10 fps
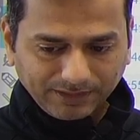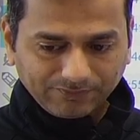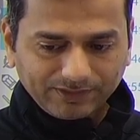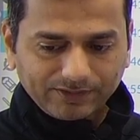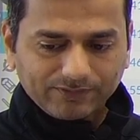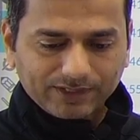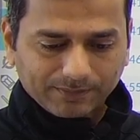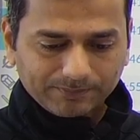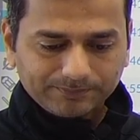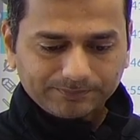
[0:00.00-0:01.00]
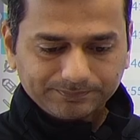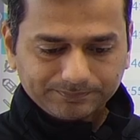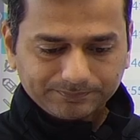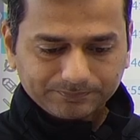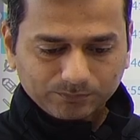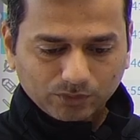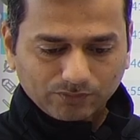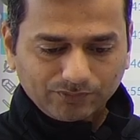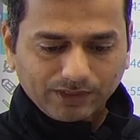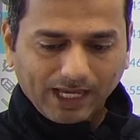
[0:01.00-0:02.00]
Definitely will come
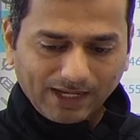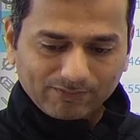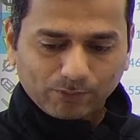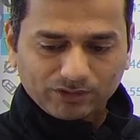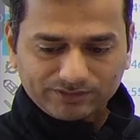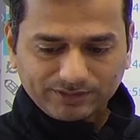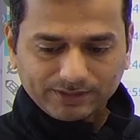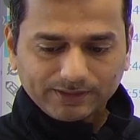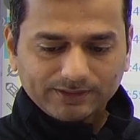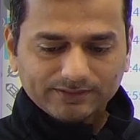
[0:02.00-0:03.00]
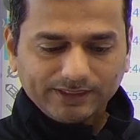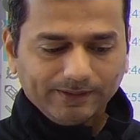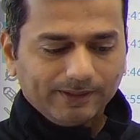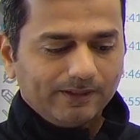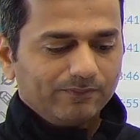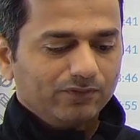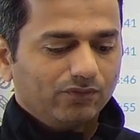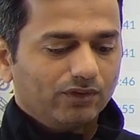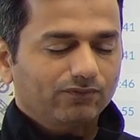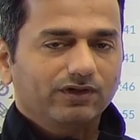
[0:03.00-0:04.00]
because we have a policy. See,
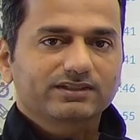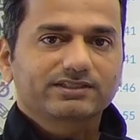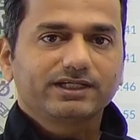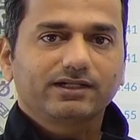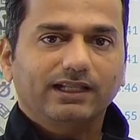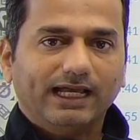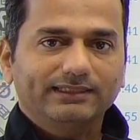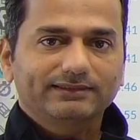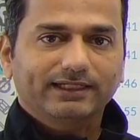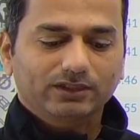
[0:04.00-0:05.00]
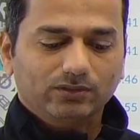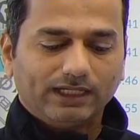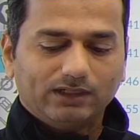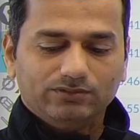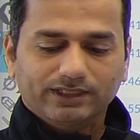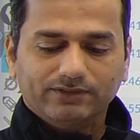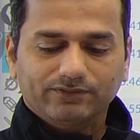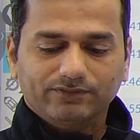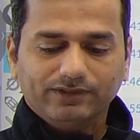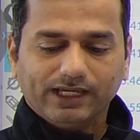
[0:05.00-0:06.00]
for first hit LAN inside to LAN outside,
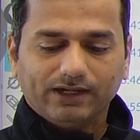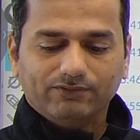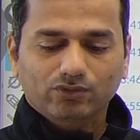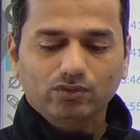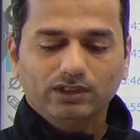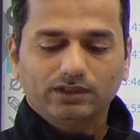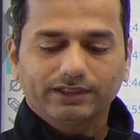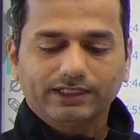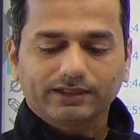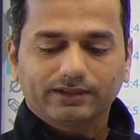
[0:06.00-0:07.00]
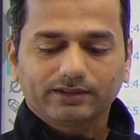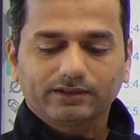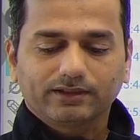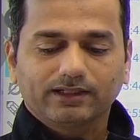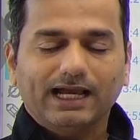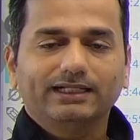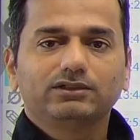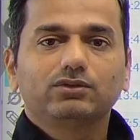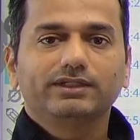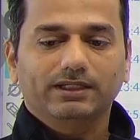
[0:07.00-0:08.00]
we have rule hit
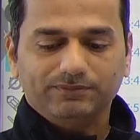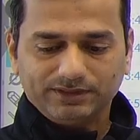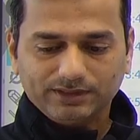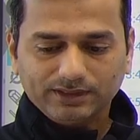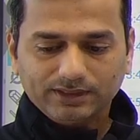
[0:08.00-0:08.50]
LAN to DMZ.